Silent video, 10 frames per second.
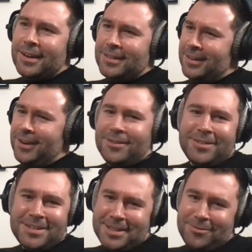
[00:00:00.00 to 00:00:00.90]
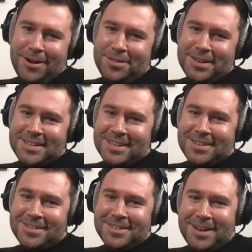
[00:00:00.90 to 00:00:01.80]
I don't know, is it the right thing to
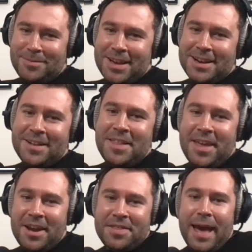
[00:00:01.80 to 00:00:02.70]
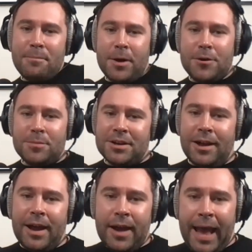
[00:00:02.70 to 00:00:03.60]
do? I mean, at that moment,
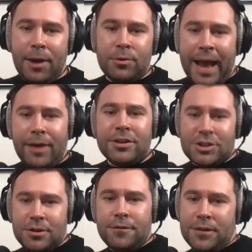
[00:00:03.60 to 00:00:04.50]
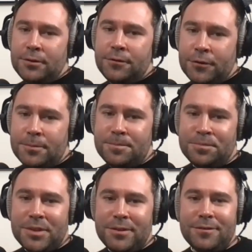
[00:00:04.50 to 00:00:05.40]
how did you feel
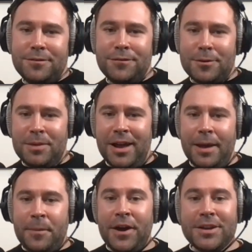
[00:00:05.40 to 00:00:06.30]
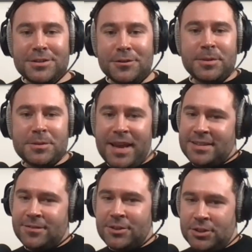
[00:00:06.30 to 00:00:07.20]
from a personal
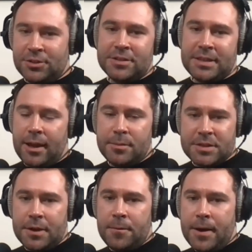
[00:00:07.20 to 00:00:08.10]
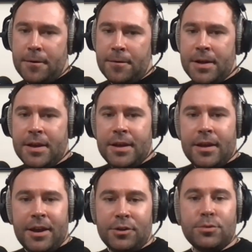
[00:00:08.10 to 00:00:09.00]
perspective, because you got to know him so well,
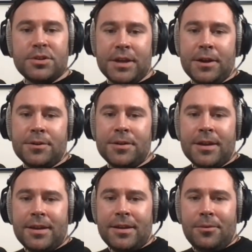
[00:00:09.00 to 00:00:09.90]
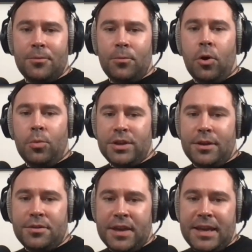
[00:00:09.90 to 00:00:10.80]
and also what were
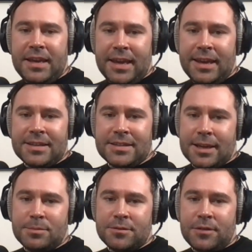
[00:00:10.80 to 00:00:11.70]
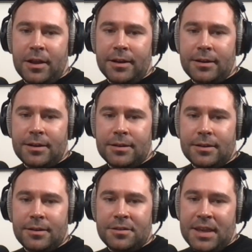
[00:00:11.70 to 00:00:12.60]
you thinking in terms of
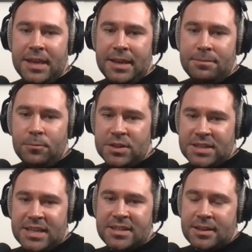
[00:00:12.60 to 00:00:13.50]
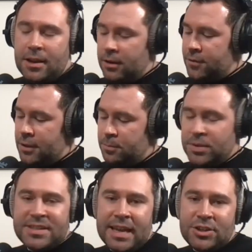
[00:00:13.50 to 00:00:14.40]
was this the kind of the
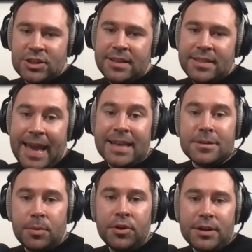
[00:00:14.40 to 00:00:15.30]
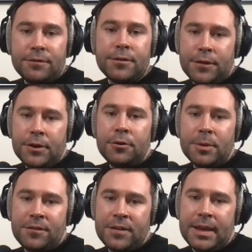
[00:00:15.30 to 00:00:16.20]
potentially the end point of the film?
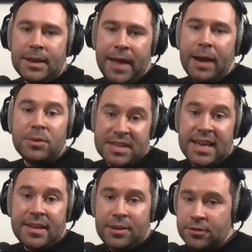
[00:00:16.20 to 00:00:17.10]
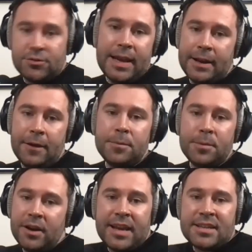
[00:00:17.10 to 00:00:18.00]
If that was it, the Australian
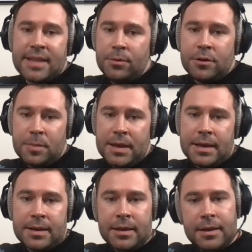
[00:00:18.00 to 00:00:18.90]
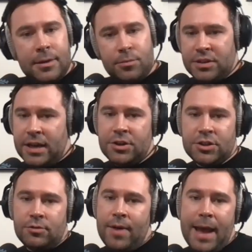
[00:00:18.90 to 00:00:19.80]
Open, I guess that would have been
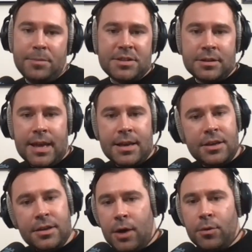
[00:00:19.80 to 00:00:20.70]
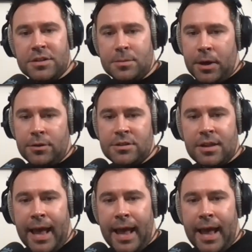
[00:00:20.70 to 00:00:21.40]
production wrapped and then you go on to post.